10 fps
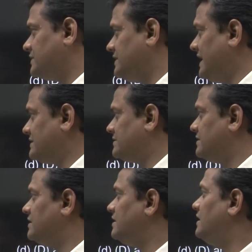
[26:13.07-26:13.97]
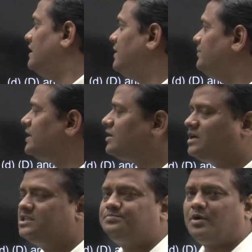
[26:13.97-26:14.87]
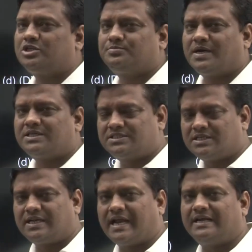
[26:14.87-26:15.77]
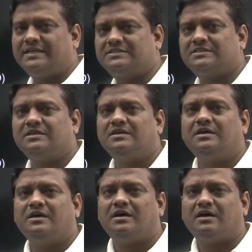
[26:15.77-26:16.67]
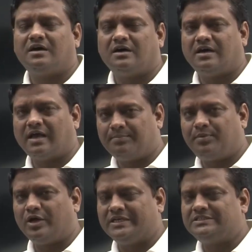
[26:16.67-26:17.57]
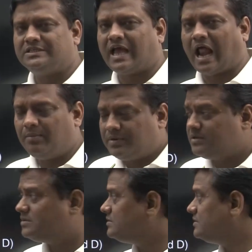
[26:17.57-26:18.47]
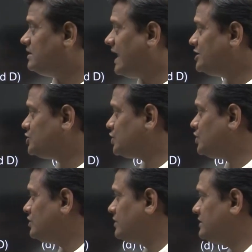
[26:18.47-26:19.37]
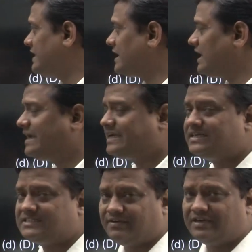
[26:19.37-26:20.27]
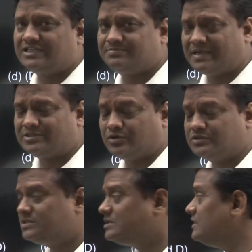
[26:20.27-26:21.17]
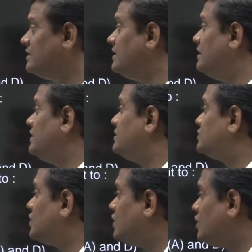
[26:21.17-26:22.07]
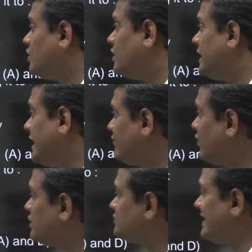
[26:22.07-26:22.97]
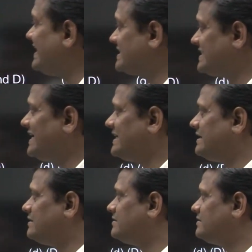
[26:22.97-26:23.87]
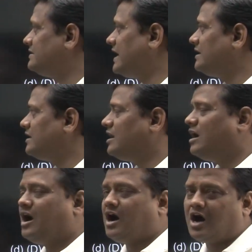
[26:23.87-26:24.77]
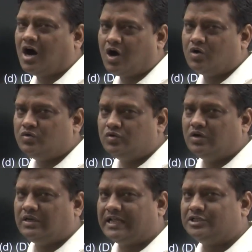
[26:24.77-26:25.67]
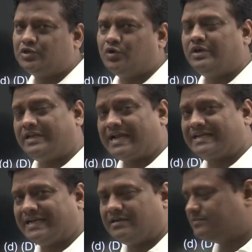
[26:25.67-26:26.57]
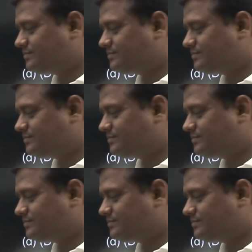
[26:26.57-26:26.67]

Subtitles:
Yes, because postmaster and his employees helped Lencho. They collected 70 pesos. So he was very excited that how Lencho reacted.